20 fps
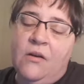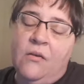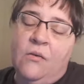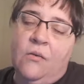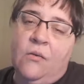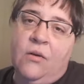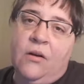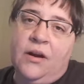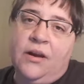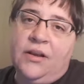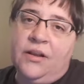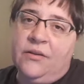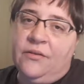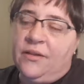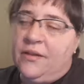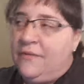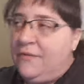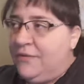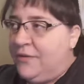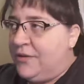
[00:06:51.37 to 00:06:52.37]
or, you know,
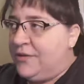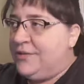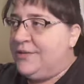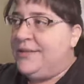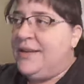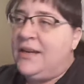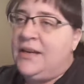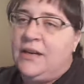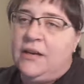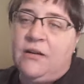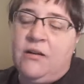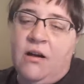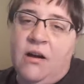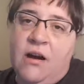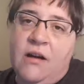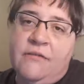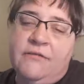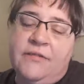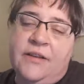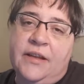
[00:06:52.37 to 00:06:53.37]
that first date at
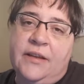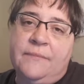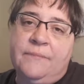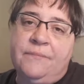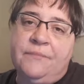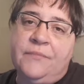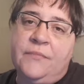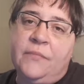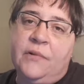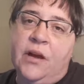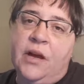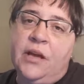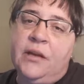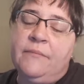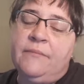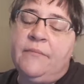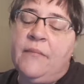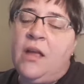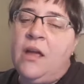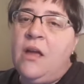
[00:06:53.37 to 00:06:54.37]
coffee,
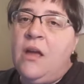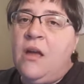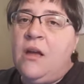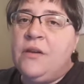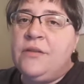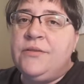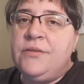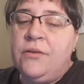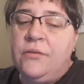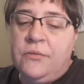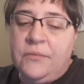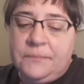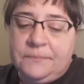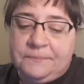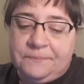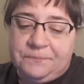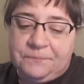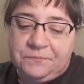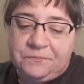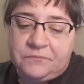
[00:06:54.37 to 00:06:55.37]
right? So
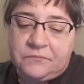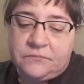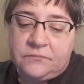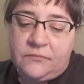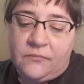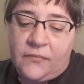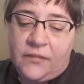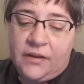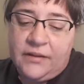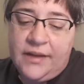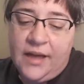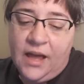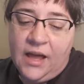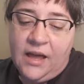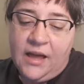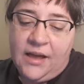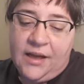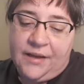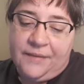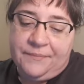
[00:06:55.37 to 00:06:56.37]

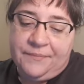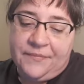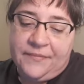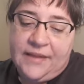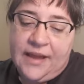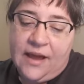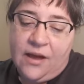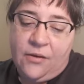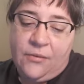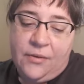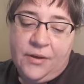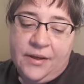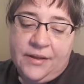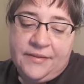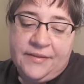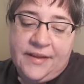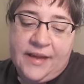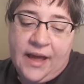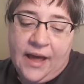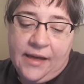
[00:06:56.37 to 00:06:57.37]
yeah. Now,
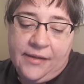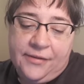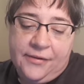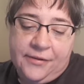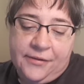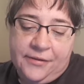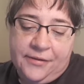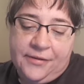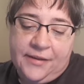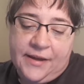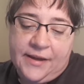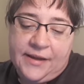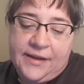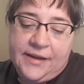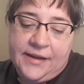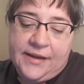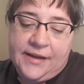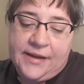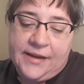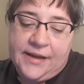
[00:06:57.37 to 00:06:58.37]
the other
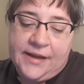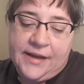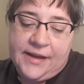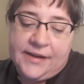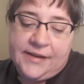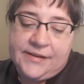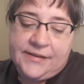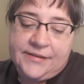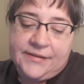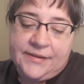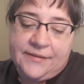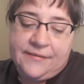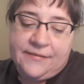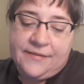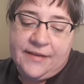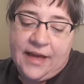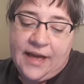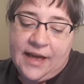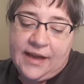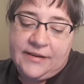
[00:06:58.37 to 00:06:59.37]
thing is
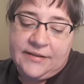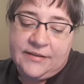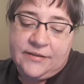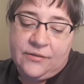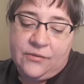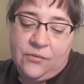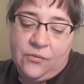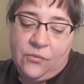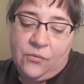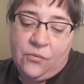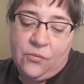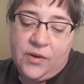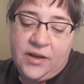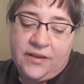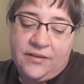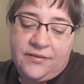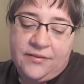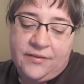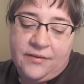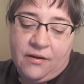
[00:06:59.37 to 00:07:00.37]
that
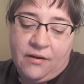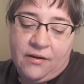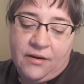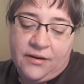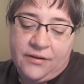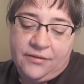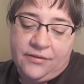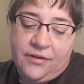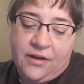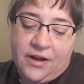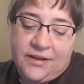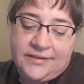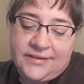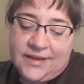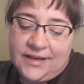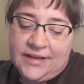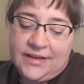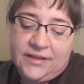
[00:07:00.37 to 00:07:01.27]
with our thoughts, and